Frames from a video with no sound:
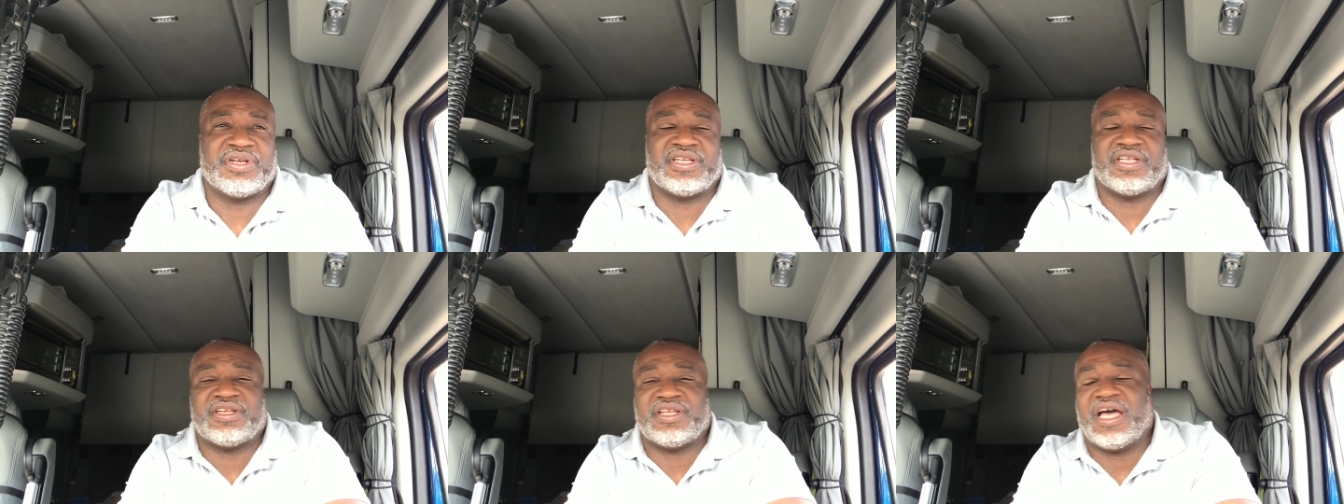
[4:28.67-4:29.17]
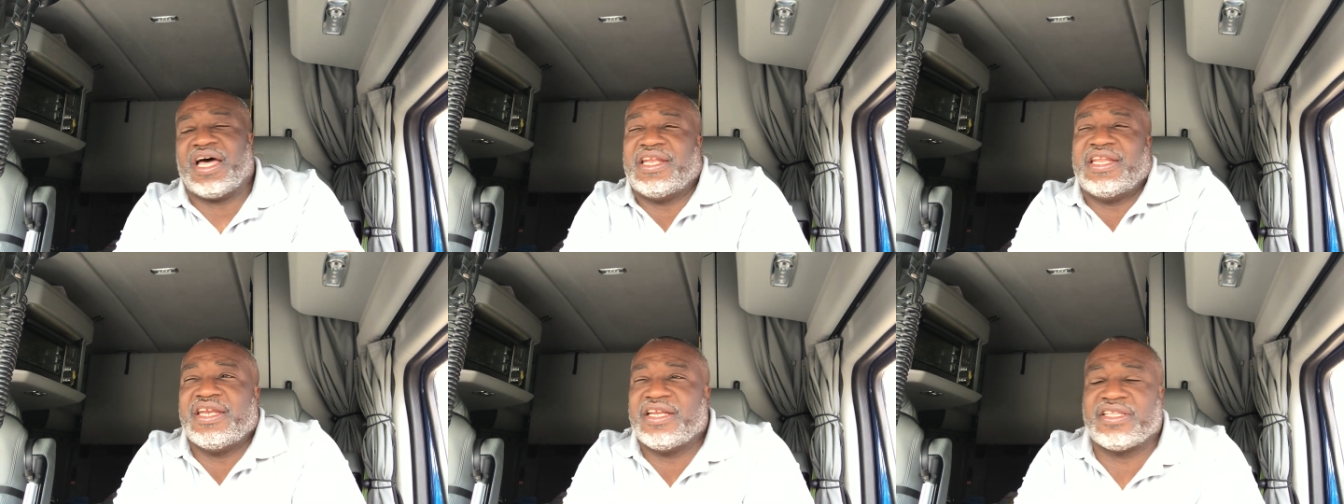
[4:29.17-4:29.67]
But I
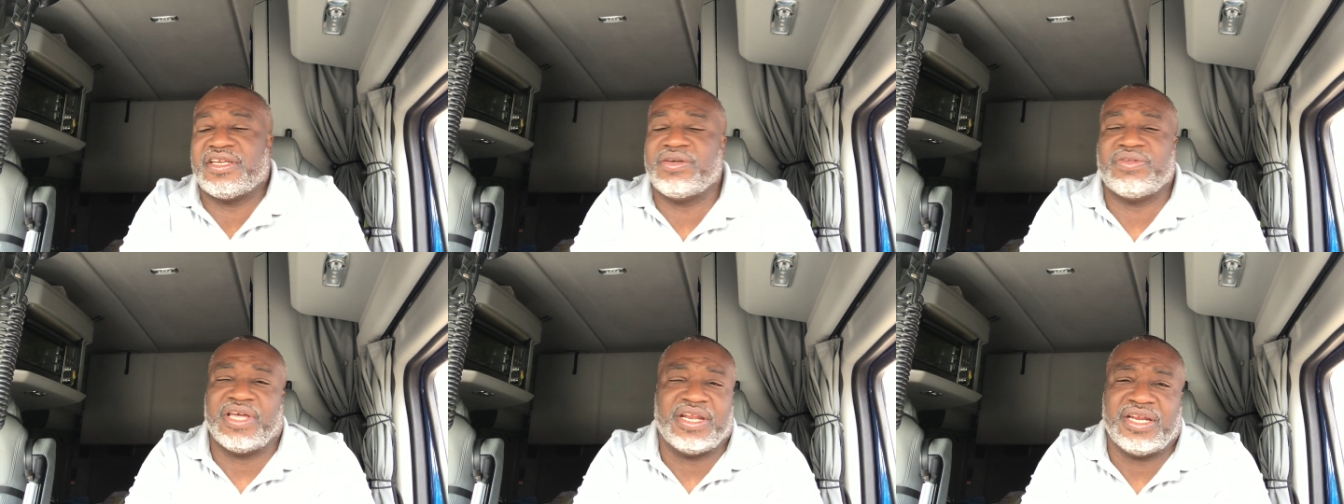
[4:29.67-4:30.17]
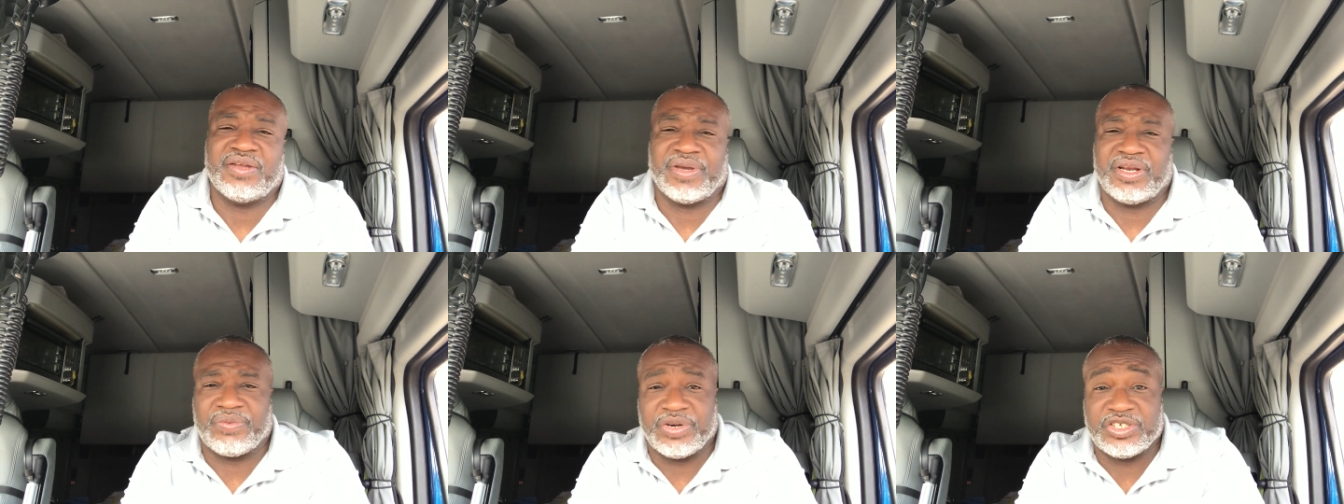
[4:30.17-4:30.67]
needed to do that
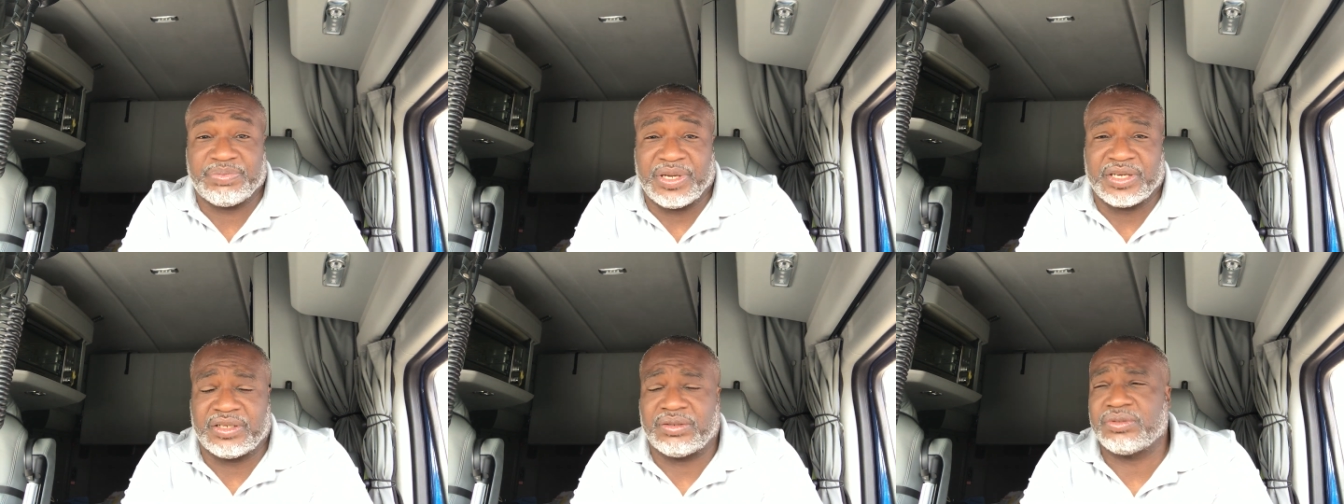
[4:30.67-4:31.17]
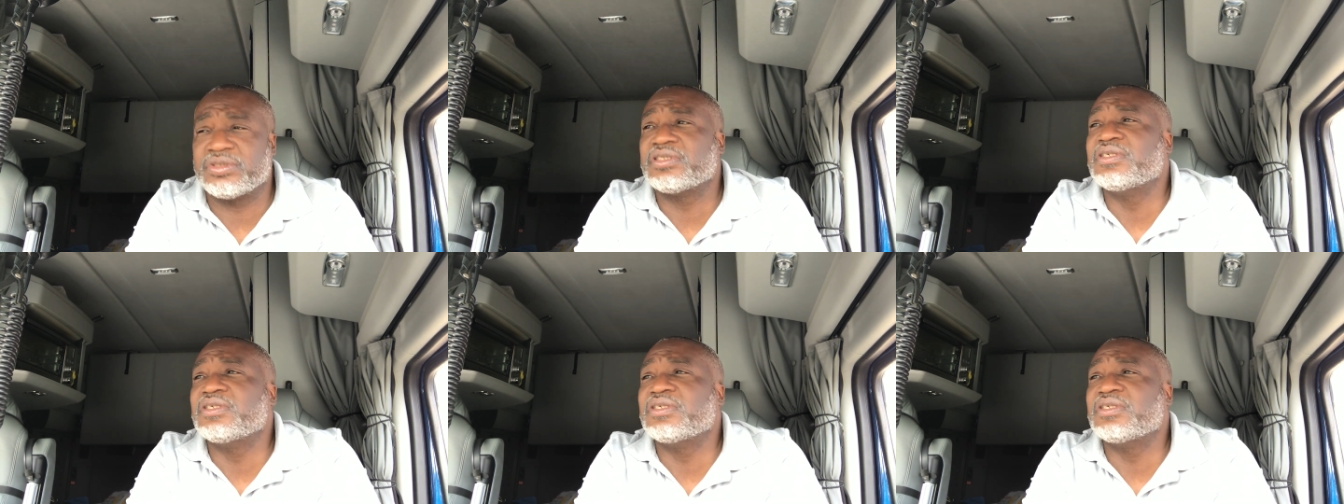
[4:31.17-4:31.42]
anyway to reach my goals.